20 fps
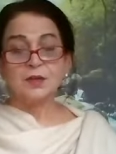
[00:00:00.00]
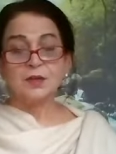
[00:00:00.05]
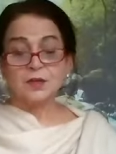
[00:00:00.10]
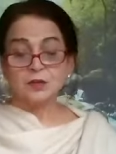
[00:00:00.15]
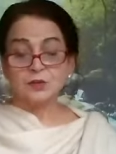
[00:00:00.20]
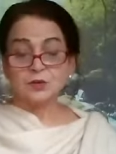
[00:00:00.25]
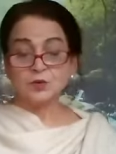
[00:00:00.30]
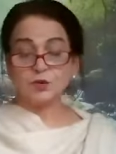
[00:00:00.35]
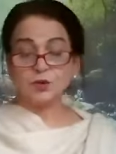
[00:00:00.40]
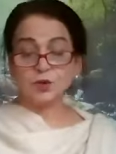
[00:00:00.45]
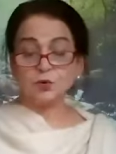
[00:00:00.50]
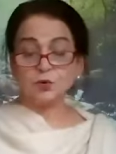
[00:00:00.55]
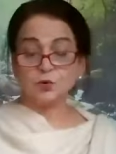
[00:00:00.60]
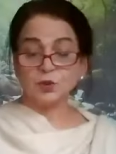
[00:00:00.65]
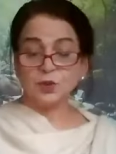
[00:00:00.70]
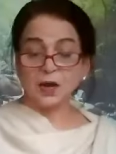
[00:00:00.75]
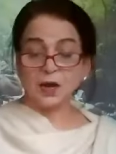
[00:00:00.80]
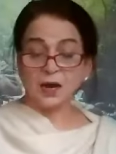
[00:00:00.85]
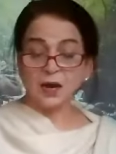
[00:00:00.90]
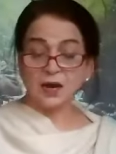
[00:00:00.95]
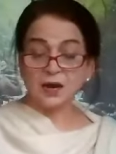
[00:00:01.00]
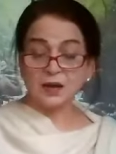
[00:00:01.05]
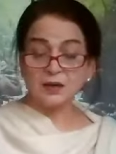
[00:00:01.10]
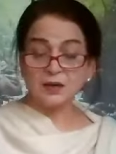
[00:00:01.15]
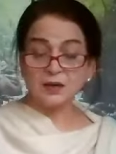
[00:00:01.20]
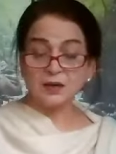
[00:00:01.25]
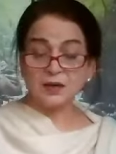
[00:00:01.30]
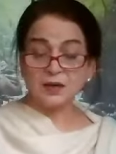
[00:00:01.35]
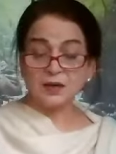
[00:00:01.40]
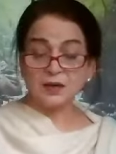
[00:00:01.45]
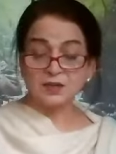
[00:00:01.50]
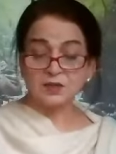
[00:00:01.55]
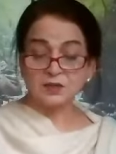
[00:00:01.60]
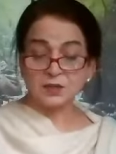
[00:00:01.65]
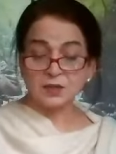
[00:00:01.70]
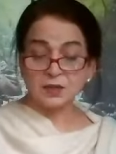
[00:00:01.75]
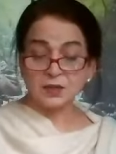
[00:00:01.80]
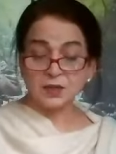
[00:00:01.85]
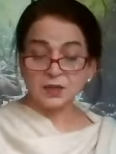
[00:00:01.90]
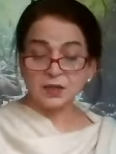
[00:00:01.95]
So the Udan takes
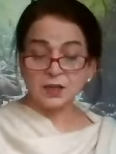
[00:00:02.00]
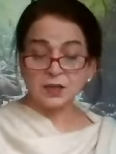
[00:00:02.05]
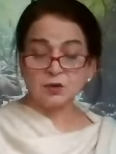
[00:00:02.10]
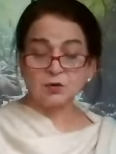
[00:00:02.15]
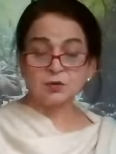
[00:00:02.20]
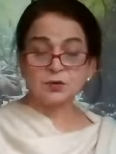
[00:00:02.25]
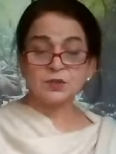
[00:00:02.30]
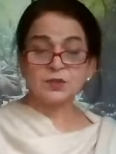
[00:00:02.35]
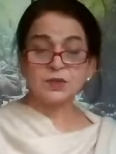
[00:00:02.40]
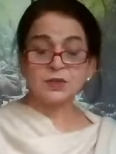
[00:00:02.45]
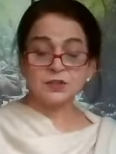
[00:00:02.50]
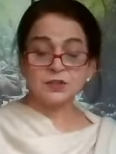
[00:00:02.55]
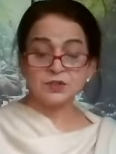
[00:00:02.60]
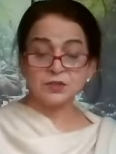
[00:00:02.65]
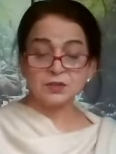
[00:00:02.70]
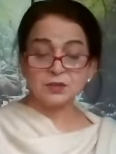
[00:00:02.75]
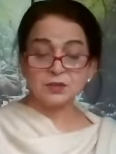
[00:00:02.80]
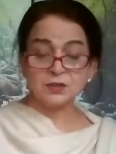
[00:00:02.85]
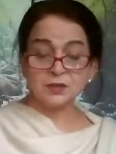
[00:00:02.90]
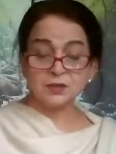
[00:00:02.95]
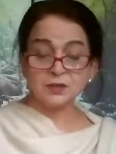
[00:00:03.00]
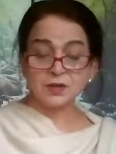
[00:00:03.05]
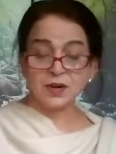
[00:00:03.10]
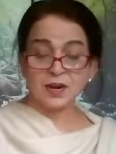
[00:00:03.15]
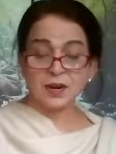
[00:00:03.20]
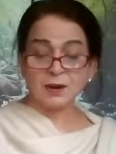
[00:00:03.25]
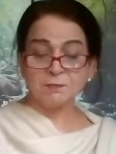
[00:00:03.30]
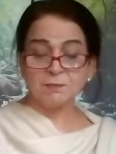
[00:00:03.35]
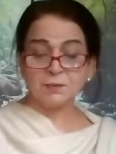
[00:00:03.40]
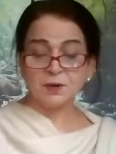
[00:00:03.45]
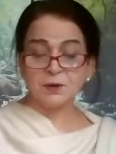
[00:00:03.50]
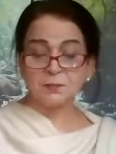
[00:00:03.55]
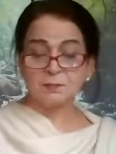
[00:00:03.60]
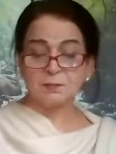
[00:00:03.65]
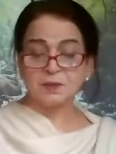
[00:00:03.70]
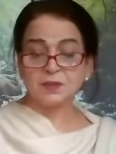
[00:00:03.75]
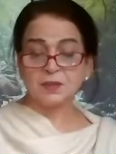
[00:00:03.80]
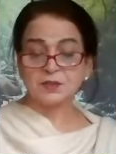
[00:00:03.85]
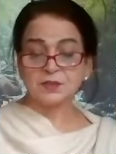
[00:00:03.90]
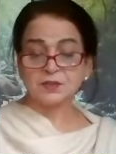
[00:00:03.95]
the ego center wrapped
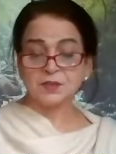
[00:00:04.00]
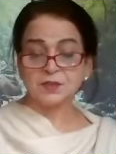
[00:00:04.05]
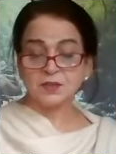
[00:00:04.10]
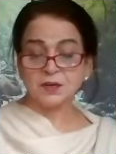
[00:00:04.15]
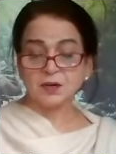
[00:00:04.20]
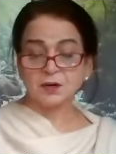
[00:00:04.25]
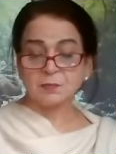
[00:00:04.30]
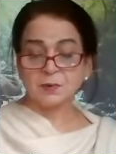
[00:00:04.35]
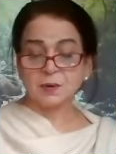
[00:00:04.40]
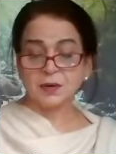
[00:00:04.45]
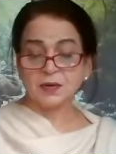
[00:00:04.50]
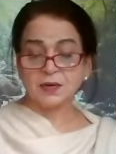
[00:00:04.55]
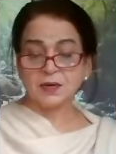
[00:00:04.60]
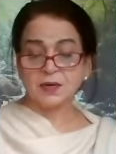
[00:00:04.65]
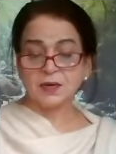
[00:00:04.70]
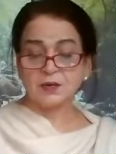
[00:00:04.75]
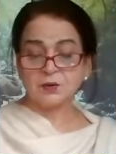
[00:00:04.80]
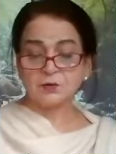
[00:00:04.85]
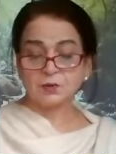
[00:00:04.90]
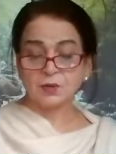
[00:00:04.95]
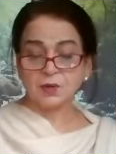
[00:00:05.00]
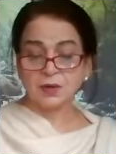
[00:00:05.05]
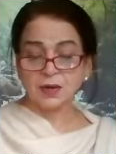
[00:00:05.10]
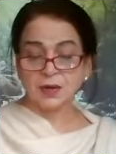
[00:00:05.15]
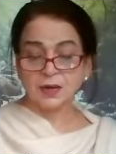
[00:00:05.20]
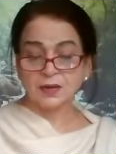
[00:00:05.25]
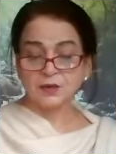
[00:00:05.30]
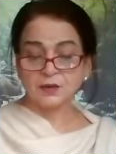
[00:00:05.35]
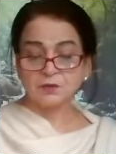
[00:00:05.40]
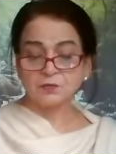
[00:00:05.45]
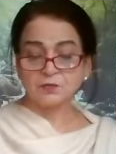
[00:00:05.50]
up in the subtle body to the higher